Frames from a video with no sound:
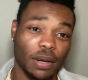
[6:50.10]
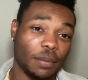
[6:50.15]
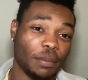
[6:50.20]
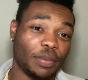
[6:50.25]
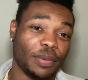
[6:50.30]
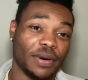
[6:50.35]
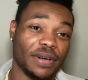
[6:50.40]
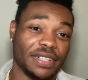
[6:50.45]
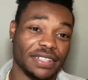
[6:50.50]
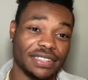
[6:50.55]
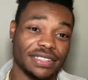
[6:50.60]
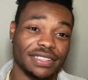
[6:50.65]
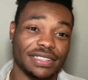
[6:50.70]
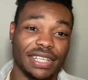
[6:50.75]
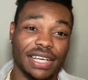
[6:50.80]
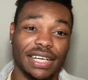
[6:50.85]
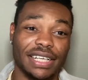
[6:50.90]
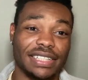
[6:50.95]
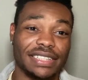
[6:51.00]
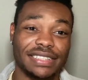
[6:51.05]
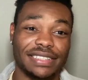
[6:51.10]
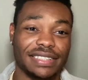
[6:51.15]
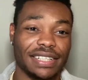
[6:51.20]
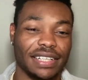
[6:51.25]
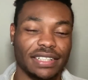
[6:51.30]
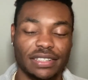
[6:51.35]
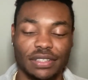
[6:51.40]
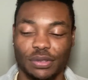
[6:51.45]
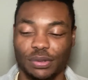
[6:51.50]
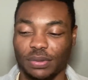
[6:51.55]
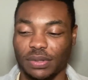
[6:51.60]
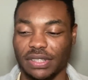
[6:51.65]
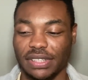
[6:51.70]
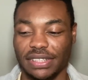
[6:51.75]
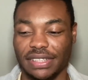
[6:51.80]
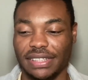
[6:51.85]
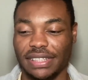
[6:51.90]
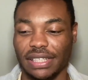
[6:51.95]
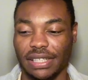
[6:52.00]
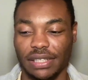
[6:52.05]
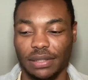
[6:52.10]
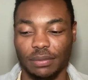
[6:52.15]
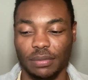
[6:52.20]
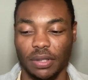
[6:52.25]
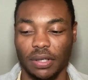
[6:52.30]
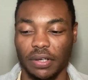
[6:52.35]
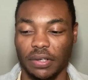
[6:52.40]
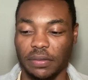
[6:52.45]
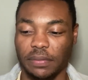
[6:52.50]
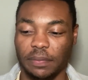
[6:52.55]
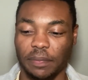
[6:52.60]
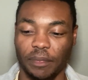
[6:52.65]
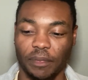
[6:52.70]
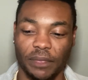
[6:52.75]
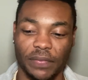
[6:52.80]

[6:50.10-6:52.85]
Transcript: But yeah, his tackles were insane, bro.